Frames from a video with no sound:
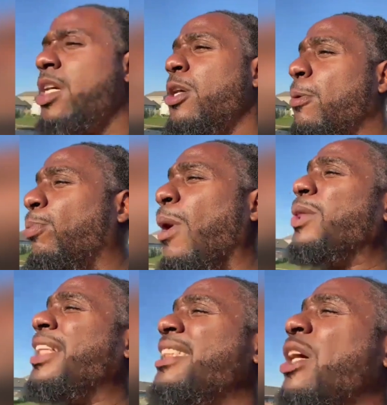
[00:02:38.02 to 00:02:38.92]
brought
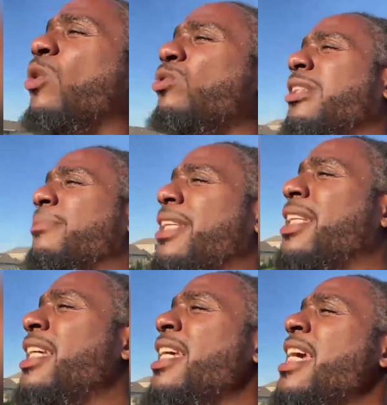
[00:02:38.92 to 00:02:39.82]
this on to me.
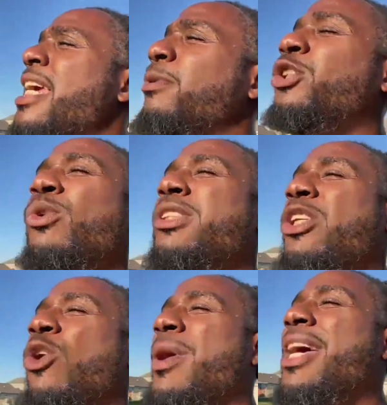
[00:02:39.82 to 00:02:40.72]
He was doing so
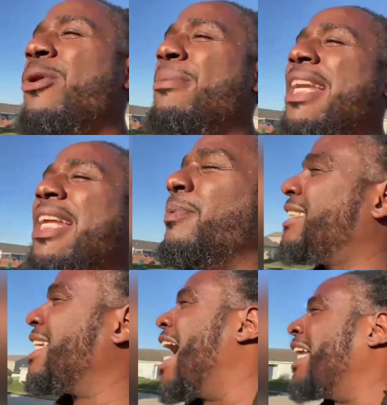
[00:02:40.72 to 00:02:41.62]
well, man. He went to the
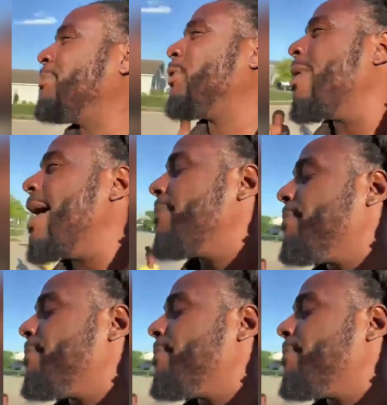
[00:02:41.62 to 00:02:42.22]
hospital, right?